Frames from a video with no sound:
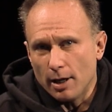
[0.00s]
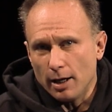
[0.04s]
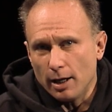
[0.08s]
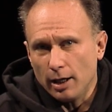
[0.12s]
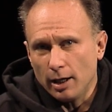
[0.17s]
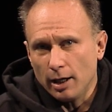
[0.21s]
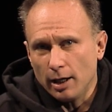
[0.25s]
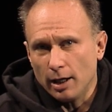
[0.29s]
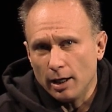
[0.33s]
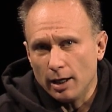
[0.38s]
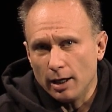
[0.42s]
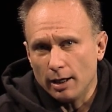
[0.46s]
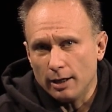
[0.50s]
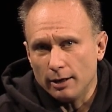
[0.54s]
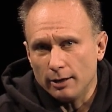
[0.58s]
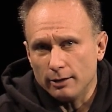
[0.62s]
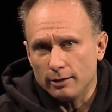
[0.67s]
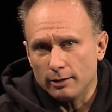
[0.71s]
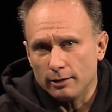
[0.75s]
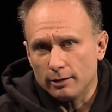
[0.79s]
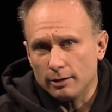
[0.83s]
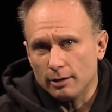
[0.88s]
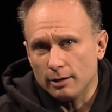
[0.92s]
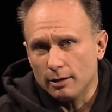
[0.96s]

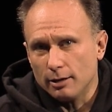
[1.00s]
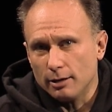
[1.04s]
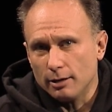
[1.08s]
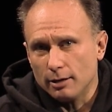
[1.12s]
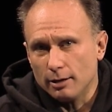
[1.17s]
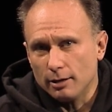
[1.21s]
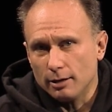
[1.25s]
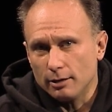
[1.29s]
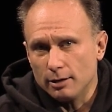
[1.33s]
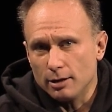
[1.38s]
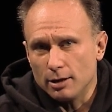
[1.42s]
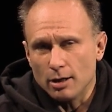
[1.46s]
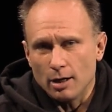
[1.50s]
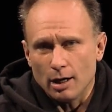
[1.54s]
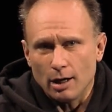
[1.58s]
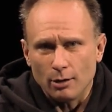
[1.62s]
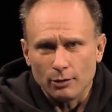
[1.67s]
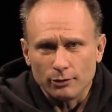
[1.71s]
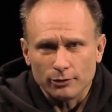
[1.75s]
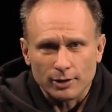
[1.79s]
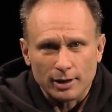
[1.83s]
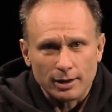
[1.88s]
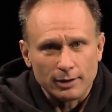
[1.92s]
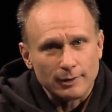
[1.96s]
and you know, I
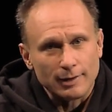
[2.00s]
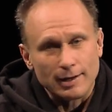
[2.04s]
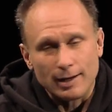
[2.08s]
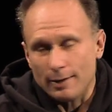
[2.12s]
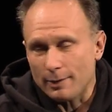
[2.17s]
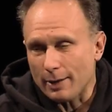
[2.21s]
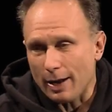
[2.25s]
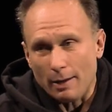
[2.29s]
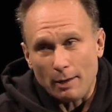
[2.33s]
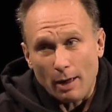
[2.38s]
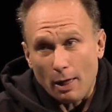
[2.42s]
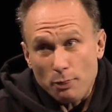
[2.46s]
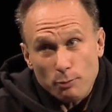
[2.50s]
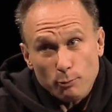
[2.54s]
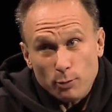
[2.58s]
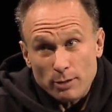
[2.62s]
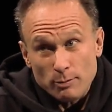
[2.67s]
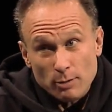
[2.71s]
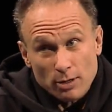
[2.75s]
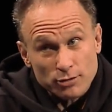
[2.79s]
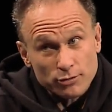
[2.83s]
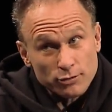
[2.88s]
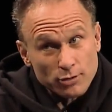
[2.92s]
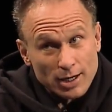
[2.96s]
was like, man, I, I,
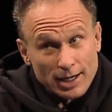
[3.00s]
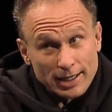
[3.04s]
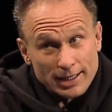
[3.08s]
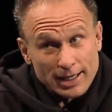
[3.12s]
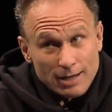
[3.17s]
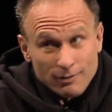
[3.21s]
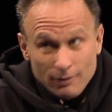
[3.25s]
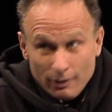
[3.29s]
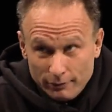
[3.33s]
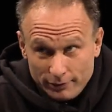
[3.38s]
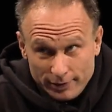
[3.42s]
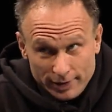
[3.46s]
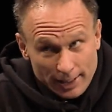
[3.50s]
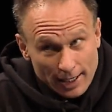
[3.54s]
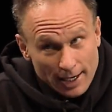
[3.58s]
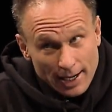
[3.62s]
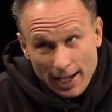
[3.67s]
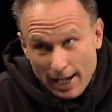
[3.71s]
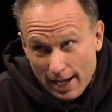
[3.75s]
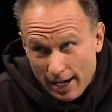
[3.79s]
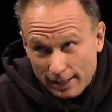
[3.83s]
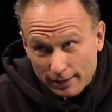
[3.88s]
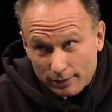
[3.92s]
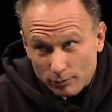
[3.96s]
pretty much thought I gave everything I
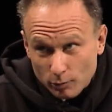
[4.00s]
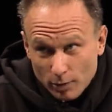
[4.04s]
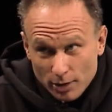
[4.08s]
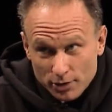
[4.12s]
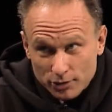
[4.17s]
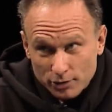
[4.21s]
had at right.